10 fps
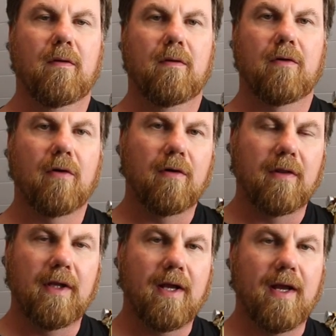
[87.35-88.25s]

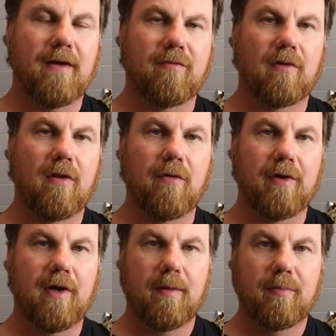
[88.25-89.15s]
Currently I have her
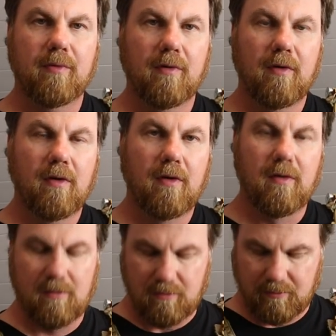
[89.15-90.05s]
loaded up
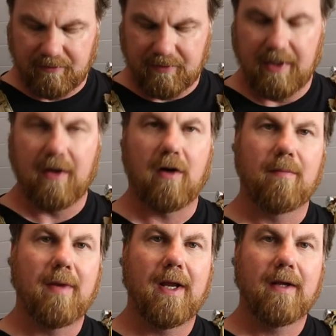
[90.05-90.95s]
with an
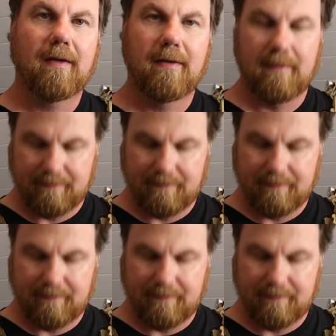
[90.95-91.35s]
AR mag